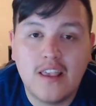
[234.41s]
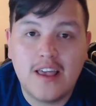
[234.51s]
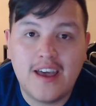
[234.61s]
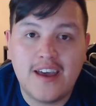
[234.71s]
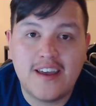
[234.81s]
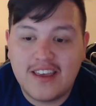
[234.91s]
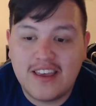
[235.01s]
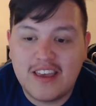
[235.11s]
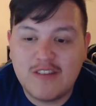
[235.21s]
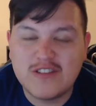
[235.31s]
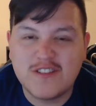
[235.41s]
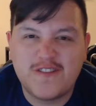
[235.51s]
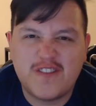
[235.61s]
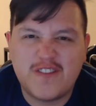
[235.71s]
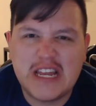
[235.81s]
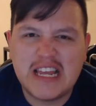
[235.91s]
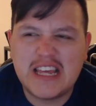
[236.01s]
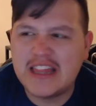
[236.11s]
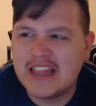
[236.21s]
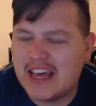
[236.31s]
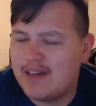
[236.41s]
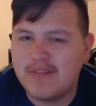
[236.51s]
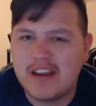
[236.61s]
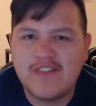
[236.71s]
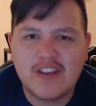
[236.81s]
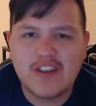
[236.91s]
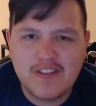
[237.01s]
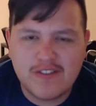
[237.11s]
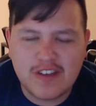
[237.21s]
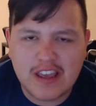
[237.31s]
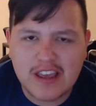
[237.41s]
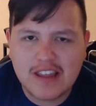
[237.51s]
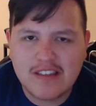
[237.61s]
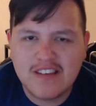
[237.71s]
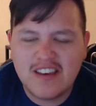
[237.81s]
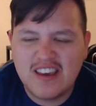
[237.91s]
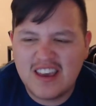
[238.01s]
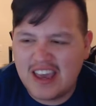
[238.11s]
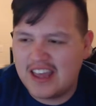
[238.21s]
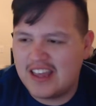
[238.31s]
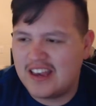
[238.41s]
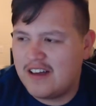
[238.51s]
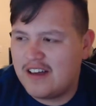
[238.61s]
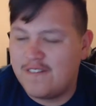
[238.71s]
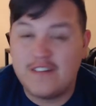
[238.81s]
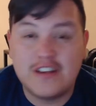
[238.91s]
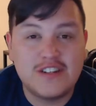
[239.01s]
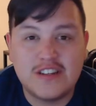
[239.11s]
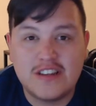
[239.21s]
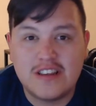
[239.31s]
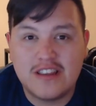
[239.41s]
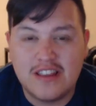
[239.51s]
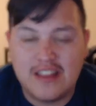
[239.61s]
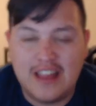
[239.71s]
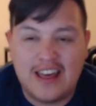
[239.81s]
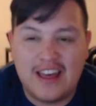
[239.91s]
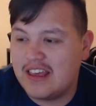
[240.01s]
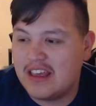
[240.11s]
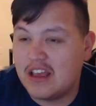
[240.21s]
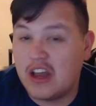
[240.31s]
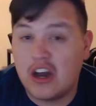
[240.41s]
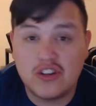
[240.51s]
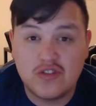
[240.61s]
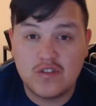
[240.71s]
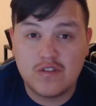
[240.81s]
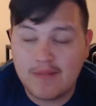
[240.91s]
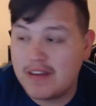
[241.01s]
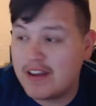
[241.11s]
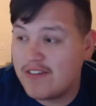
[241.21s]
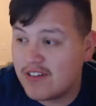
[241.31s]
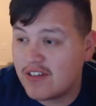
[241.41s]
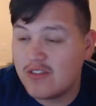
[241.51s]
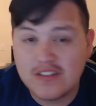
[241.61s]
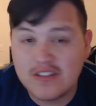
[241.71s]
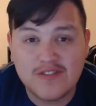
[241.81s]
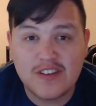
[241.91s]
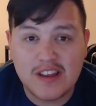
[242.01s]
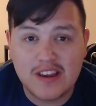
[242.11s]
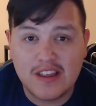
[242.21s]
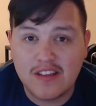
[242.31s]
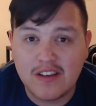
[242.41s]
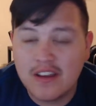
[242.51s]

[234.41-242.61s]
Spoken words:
And it was a feeling that I'm never going to forget, and a vision that God showed me, never going to forget either.